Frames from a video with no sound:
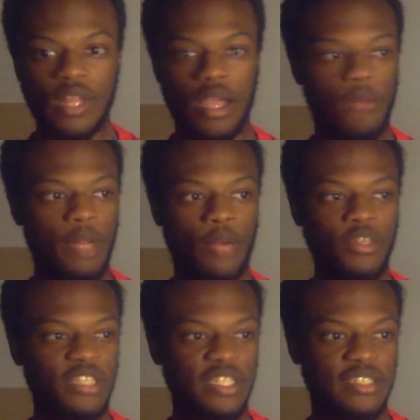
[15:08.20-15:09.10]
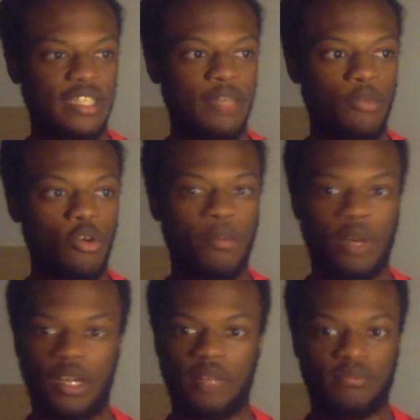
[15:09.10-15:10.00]
I mean, I wish I could say more,
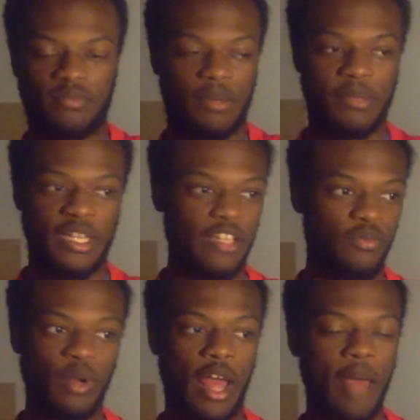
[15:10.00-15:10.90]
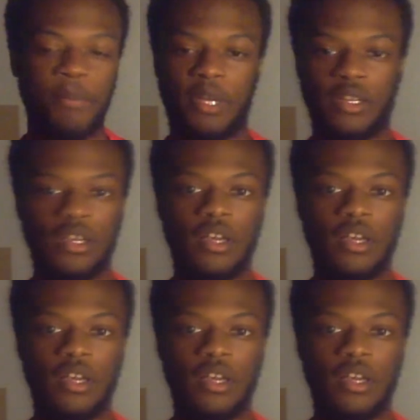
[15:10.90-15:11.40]
but I mean that's what happened.